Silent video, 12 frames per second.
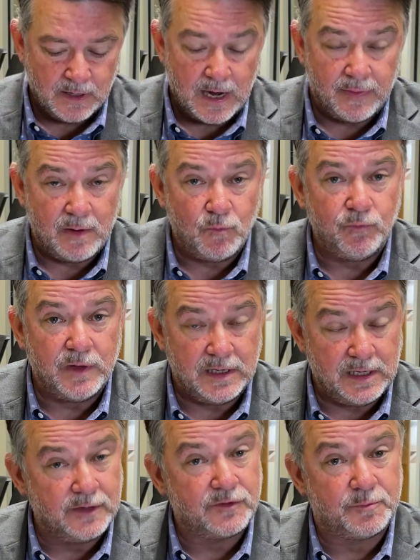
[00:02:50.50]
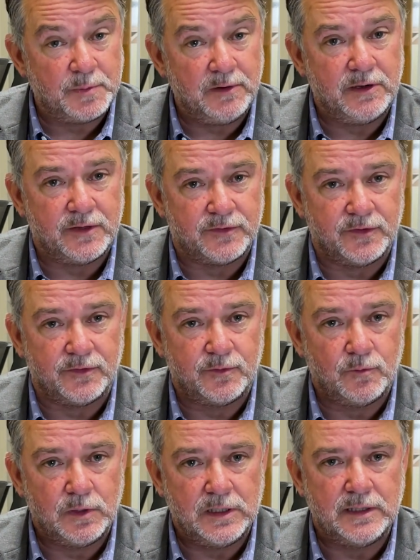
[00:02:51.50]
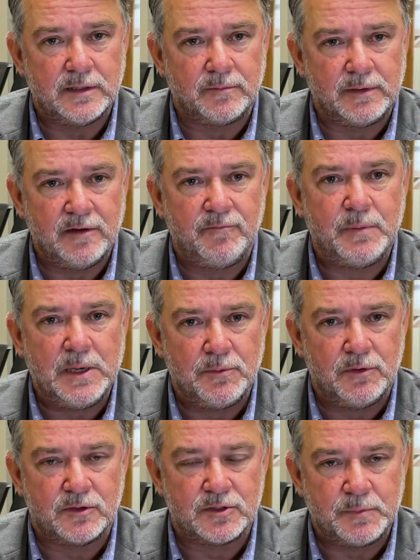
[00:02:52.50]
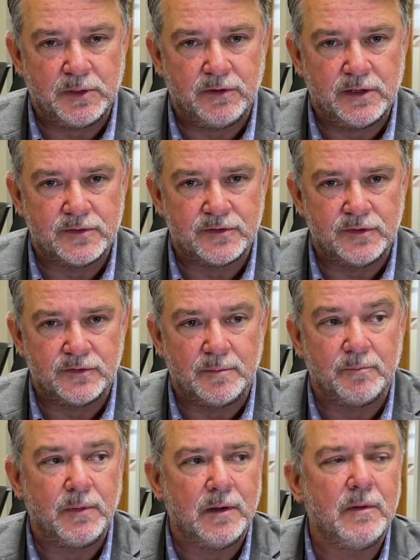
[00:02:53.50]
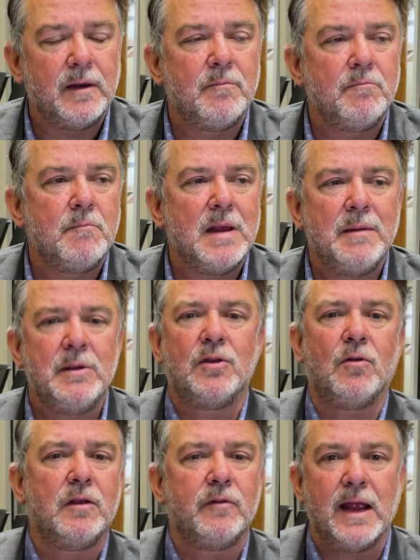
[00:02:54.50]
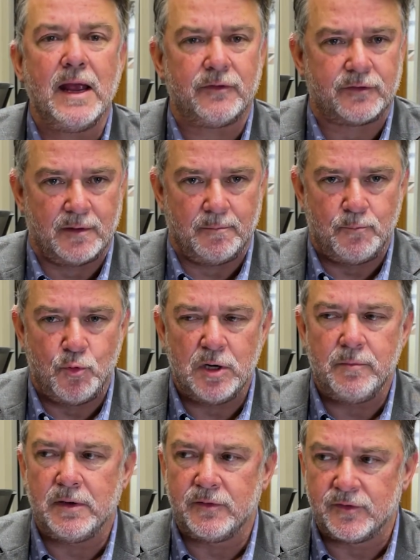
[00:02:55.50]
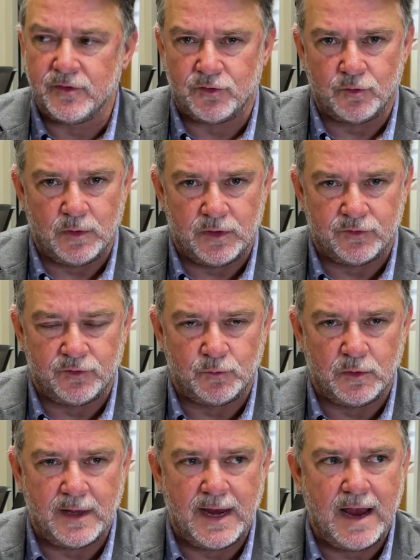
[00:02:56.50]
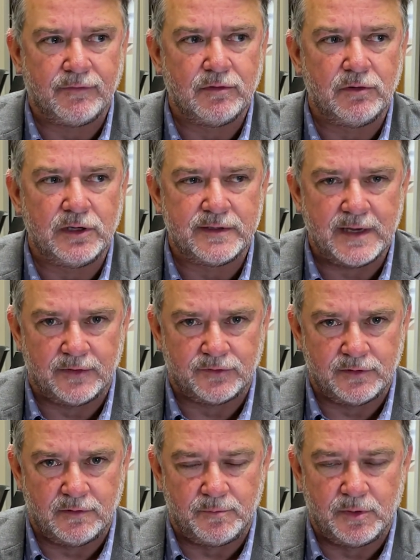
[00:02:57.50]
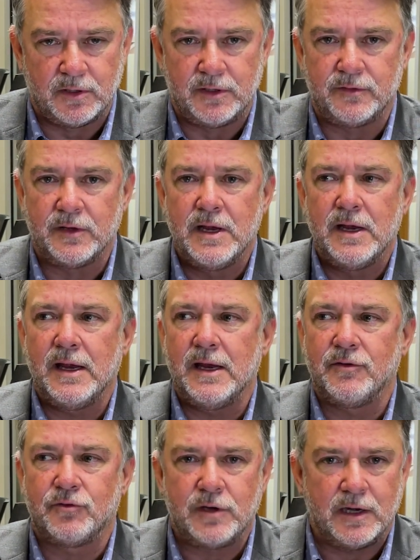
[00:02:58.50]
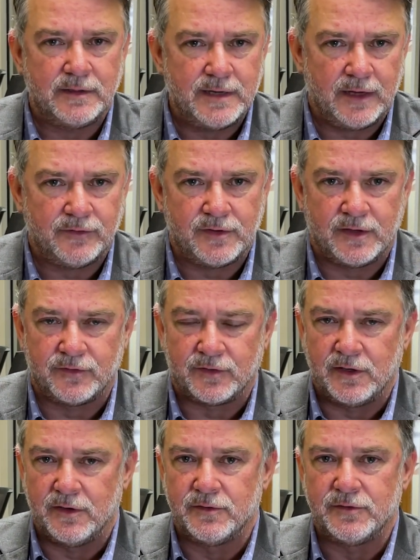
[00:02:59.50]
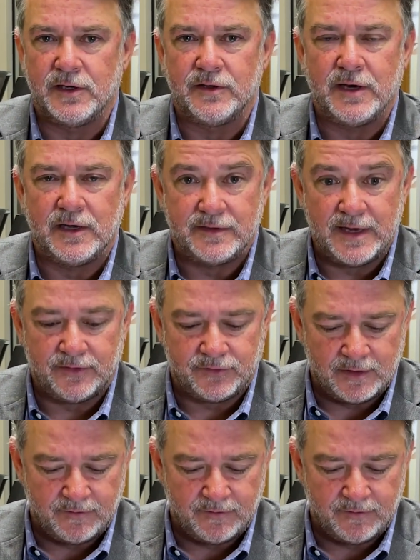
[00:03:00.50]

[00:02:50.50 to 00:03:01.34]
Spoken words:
And they need experiences. We need to give people experiences and maybe don't even ask them. Put them in situations where they have to really test their abilities and test their skills and test their